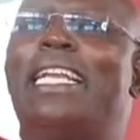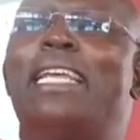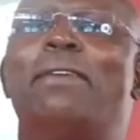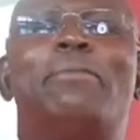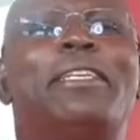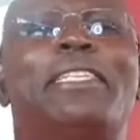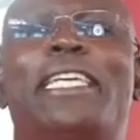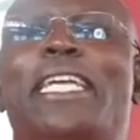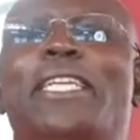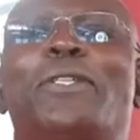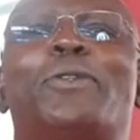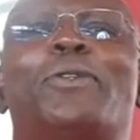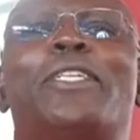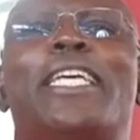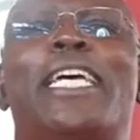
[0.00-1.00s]
let me tell
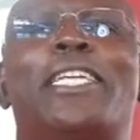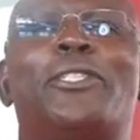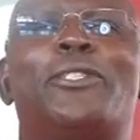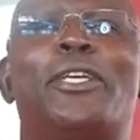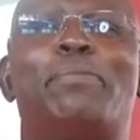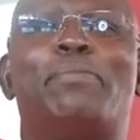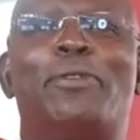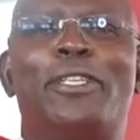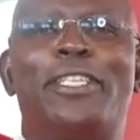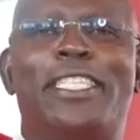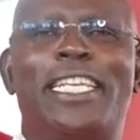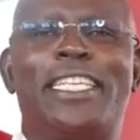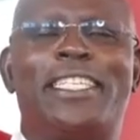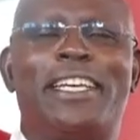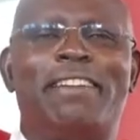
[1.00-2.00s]
you today, as your
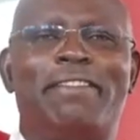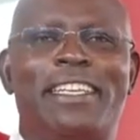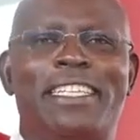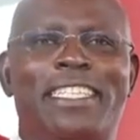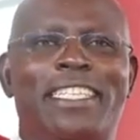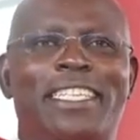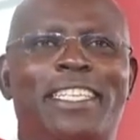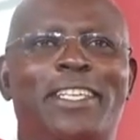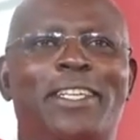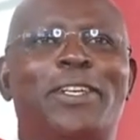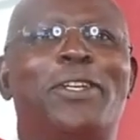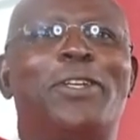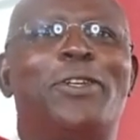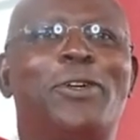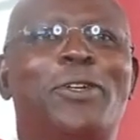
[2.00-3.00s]
priest and servant,
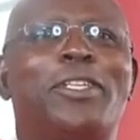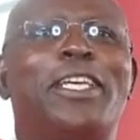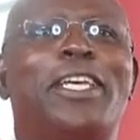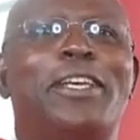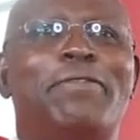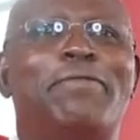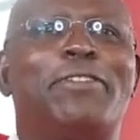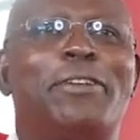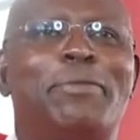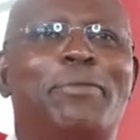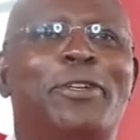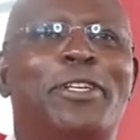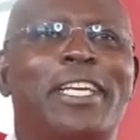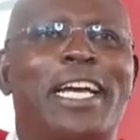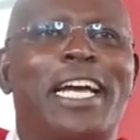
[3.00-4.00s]
not
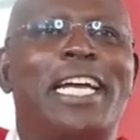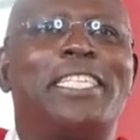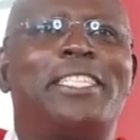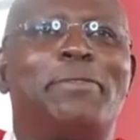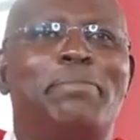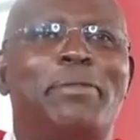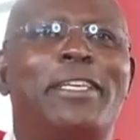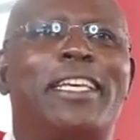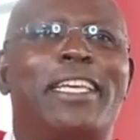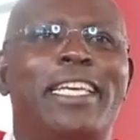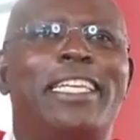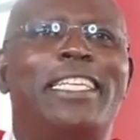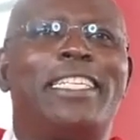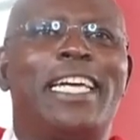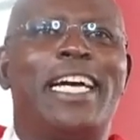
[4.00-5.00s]
everybody can speak
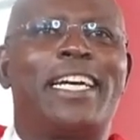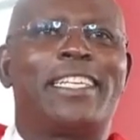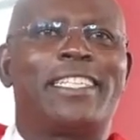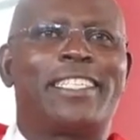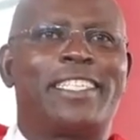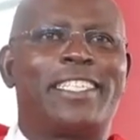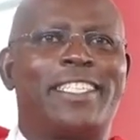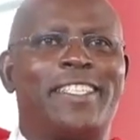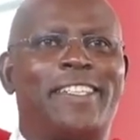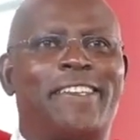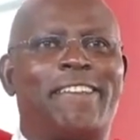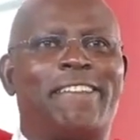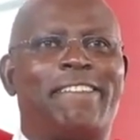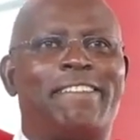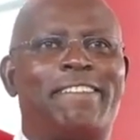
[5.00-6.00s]
in tongues.
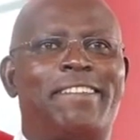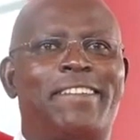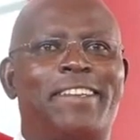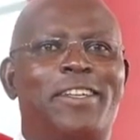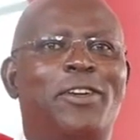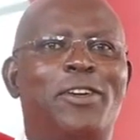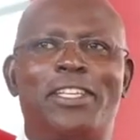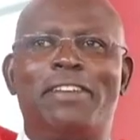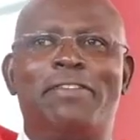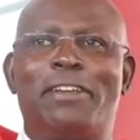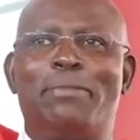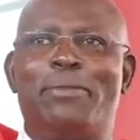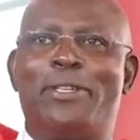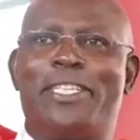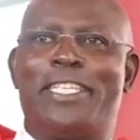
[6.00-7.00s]
Not
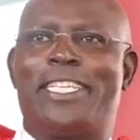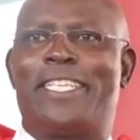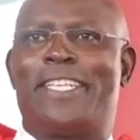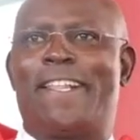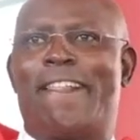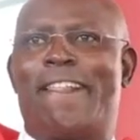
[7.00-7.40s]
everybody.